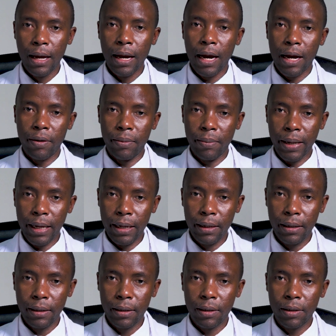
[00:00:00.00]
I
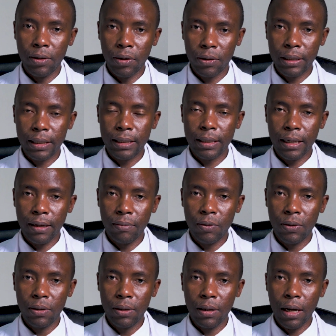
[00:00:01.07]
remain Dr.
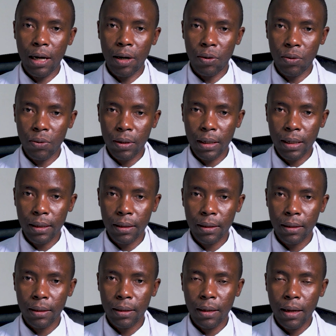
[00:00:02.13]
Simon Arunga.
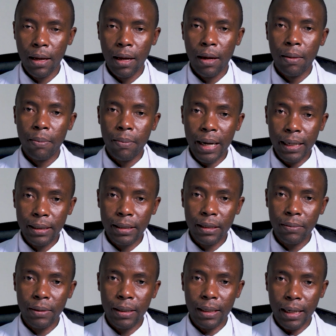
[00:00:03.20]
My
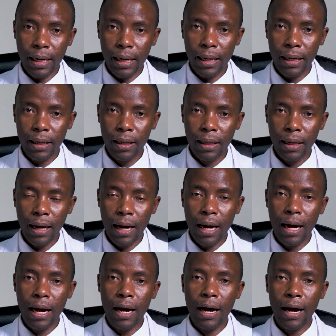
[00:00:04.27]
team and I
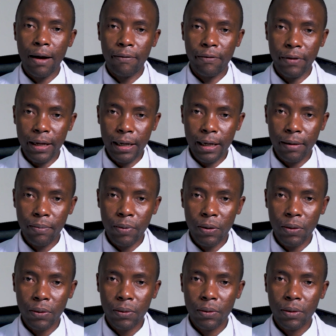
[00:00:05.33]
are
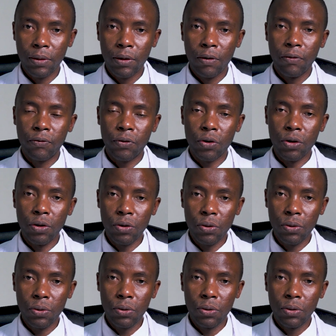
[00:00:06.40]
available for
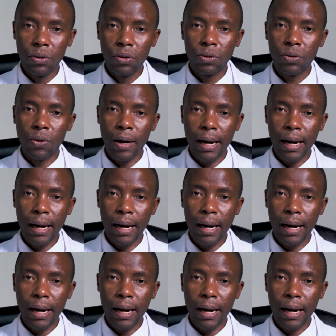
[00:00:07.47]
you to